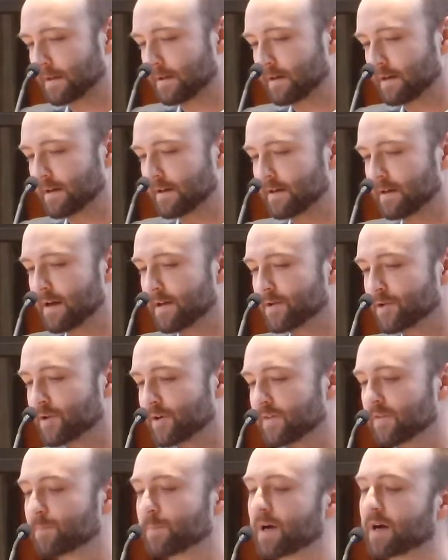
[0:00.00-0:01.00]
In another
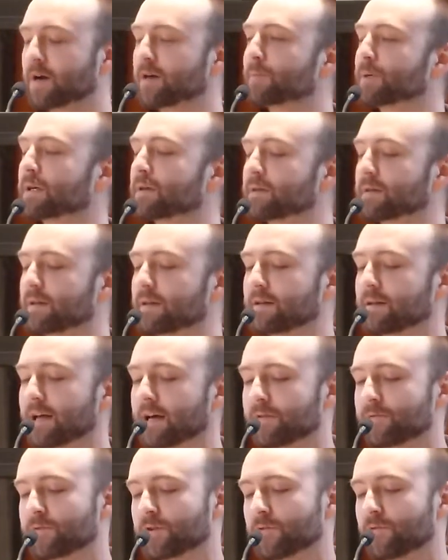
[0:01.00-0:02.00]
experiment, he
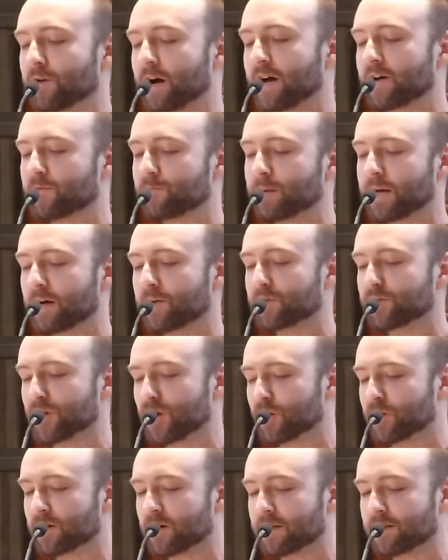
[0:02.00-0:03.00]
left a 5-pound
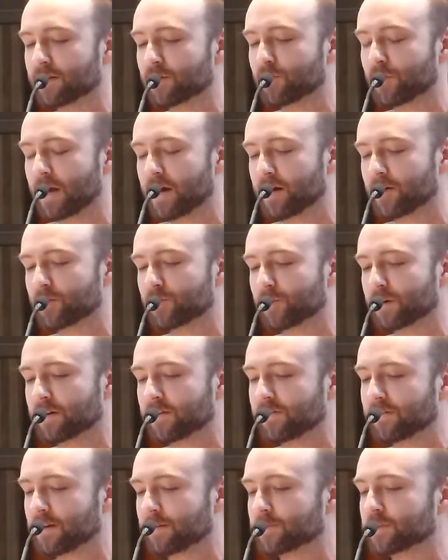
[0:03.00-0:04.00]
note on the ground where
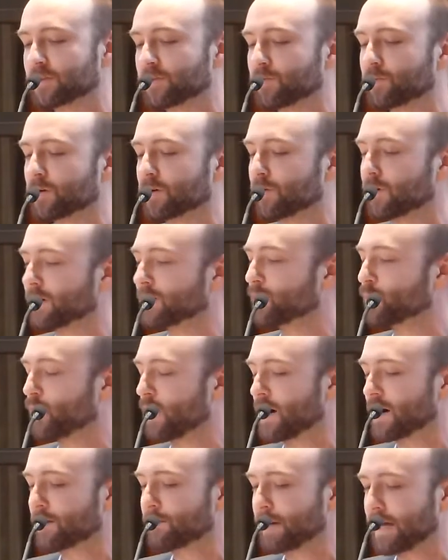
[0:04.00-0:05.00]
his subjects were going to
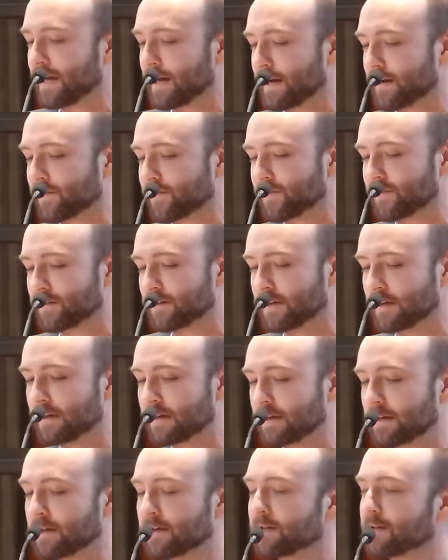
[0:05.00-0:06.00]
walk past.
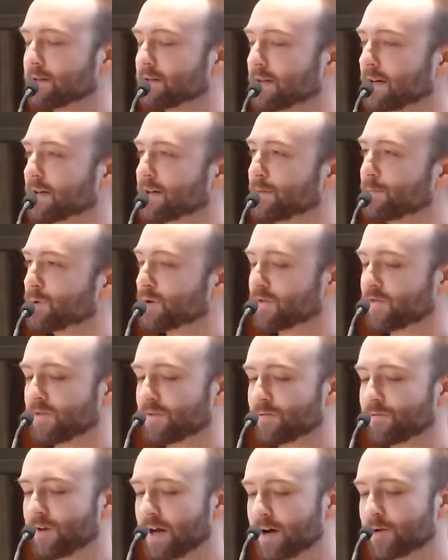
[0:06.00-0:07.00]
The lucky
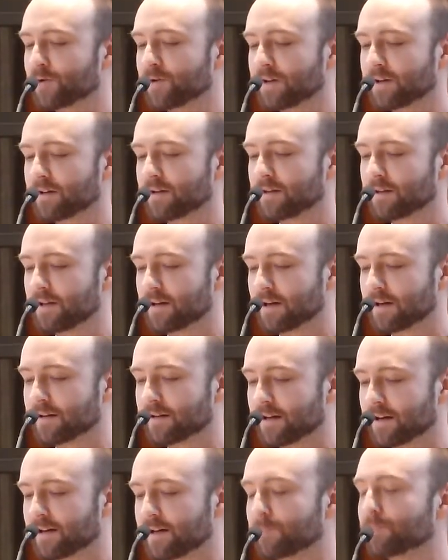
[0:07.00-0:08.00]
person found it, the
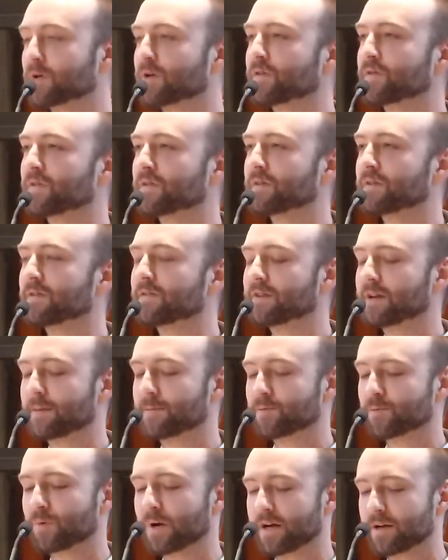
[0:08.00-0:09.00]
unlucky person
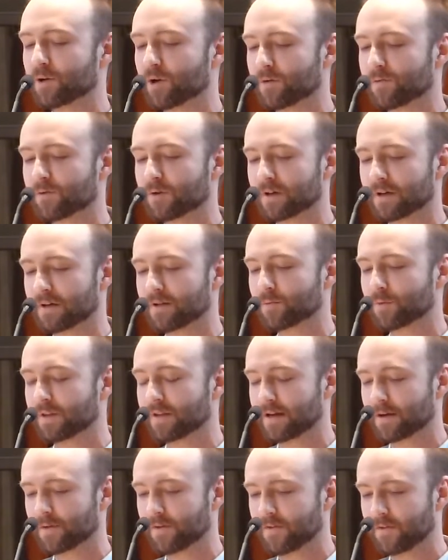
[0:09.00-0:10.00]
stepped right over it
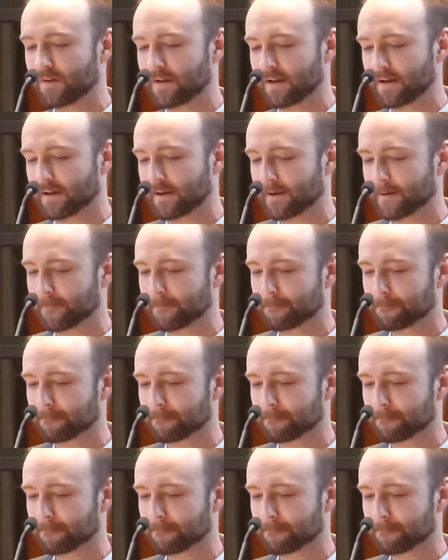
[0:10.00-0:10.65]
without seeing it.